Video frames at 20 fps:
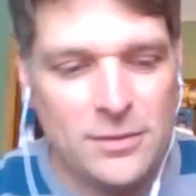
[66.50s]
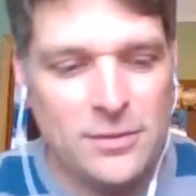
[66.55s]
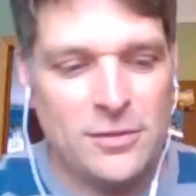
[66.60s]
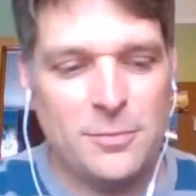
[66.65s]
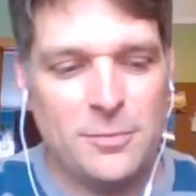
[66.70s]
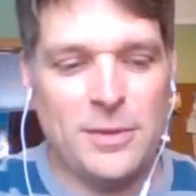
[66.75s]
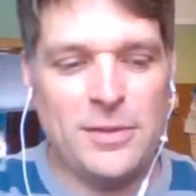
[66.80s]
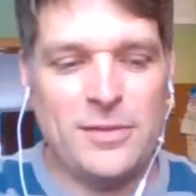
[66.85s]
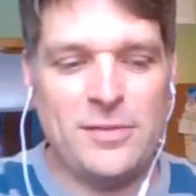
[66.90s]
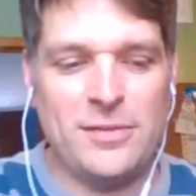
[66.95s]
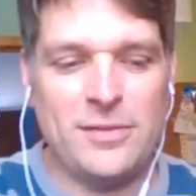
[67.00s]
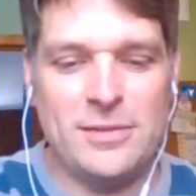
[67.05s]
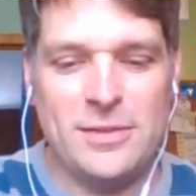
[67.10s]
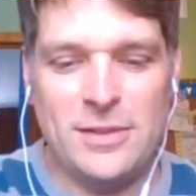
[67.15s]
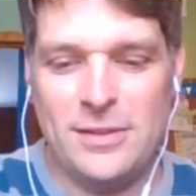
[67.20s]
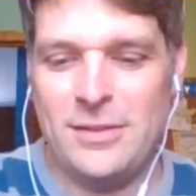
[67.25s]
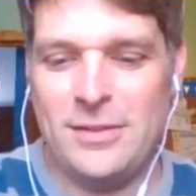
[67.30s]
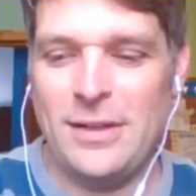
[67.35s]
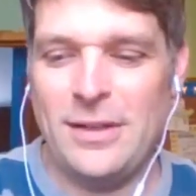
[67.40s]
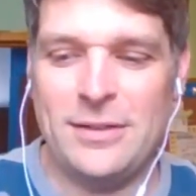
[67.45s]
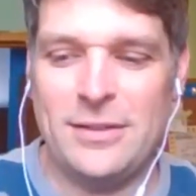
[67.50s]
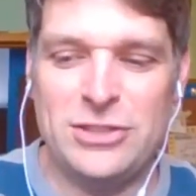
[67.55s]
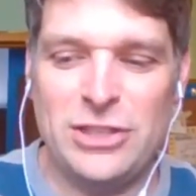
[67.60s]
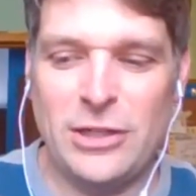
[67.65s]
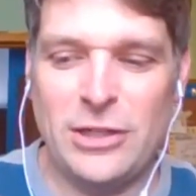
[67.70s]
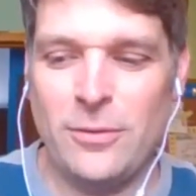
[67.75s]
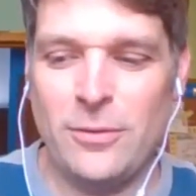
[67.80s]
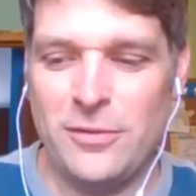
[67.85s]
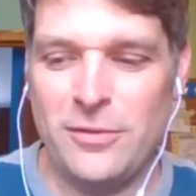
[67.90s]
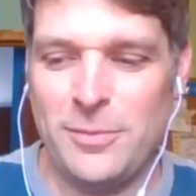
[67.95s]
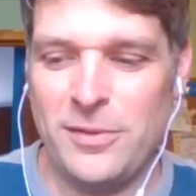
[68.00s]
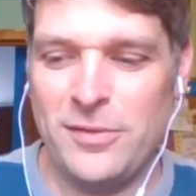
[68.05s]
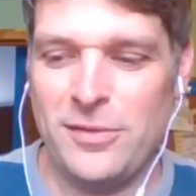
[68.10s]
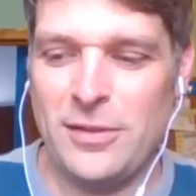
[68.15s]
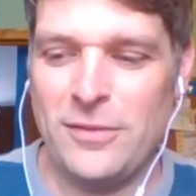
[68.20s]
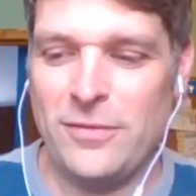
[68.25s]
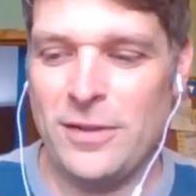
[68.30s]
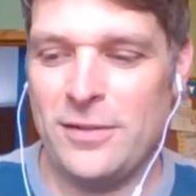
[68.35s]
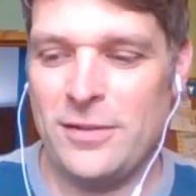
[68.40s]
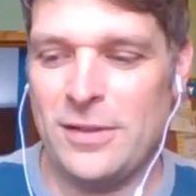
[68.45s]

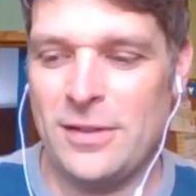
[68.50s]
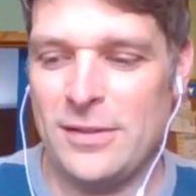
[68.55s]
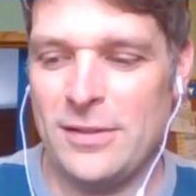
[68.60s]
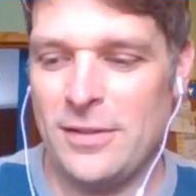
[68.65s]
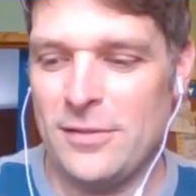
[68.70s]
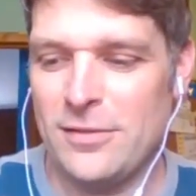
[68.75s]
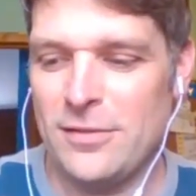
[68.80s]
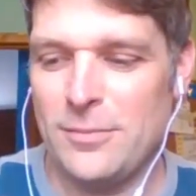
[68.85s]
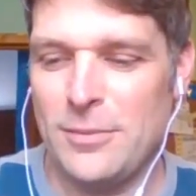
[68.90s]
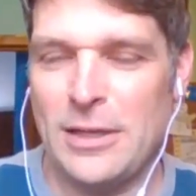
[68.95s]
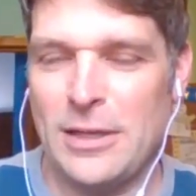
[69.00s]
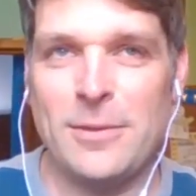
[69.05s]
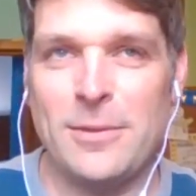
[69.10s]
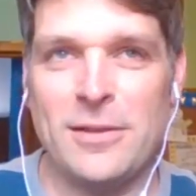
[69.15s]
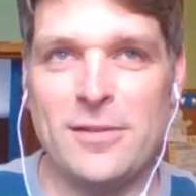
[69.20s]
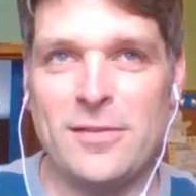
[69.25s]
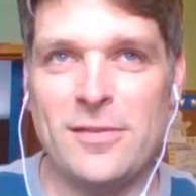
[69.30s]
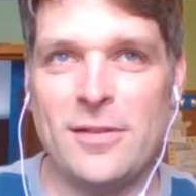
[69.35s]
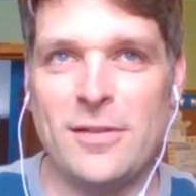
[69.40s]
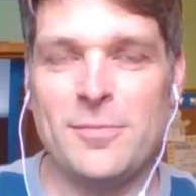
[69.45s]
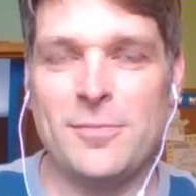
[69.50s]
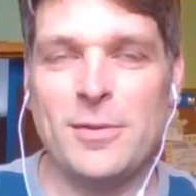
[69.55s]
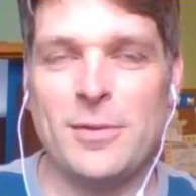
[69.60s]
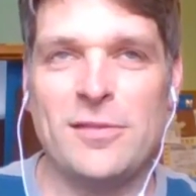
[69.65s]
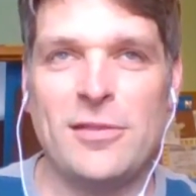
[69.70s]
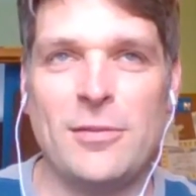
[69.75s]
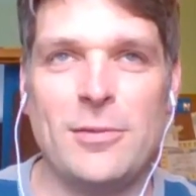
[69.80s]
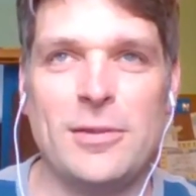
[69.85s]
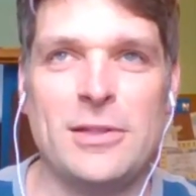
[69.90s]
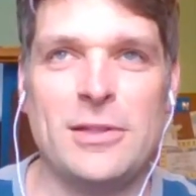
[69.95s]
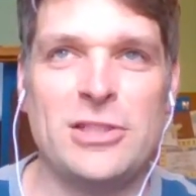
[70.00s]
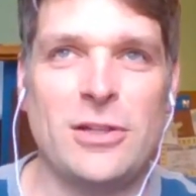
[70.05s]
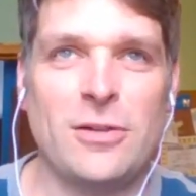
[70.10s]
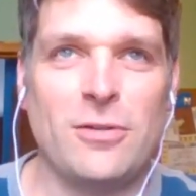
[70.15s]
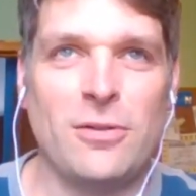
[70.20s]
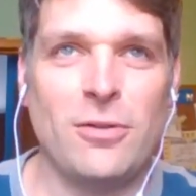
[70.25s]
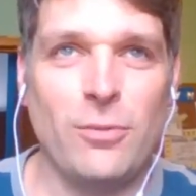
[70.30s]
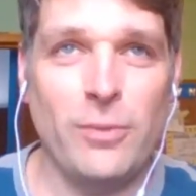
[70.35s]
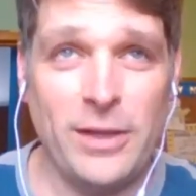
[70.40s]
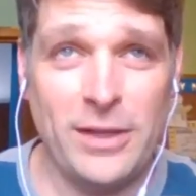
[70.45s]
specifics. That doesn't make much sense, but some of the
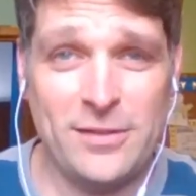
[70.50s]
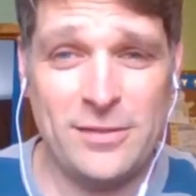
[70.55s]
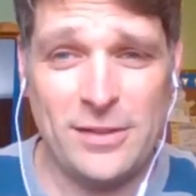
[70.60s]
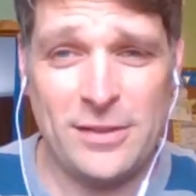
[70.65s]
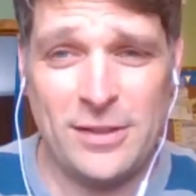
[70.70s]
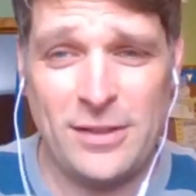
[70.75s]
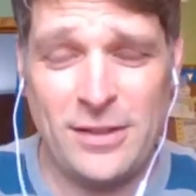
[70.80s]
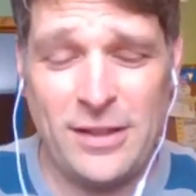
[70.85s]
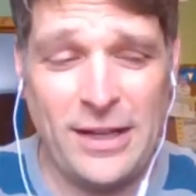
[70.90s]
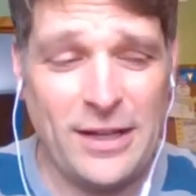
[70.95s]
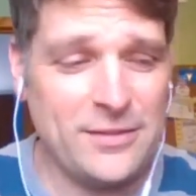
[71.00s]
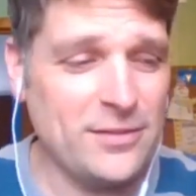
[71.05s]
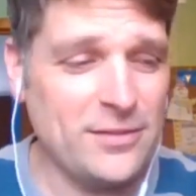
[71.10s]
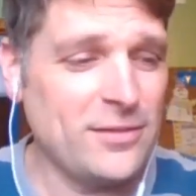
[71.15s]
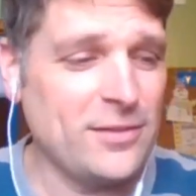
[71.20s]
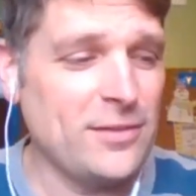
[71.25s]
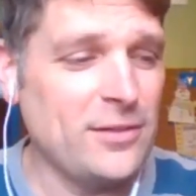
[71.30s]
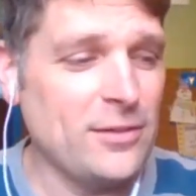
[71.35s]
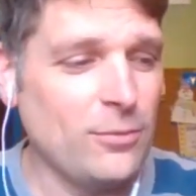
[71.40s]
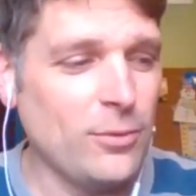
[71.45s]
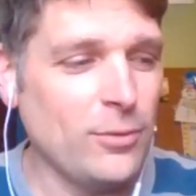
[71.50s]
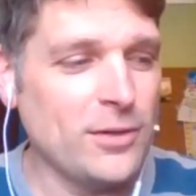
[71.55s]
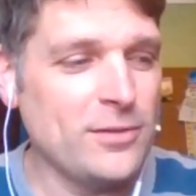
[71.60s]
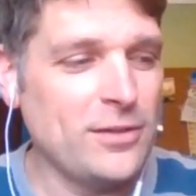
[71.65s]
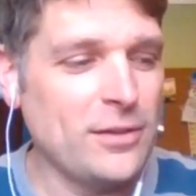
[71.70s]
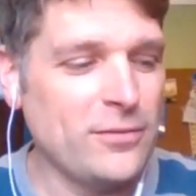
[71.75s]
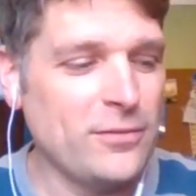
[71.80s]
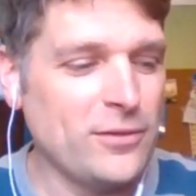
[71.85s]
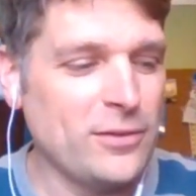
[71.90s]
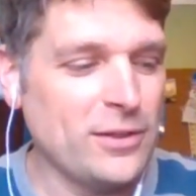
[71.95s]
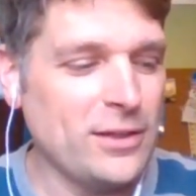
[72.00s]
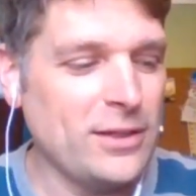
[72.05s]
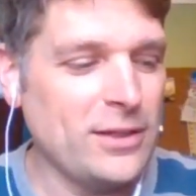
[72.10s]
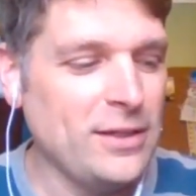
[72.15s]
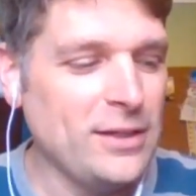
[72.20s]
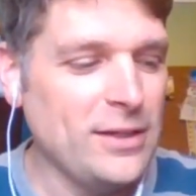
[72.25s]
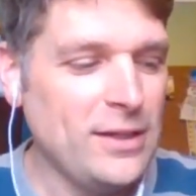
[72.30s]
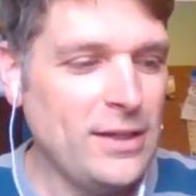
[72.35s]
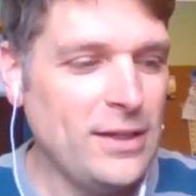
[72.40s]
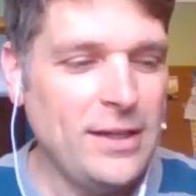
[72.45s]
general ways that the class is going to work differently.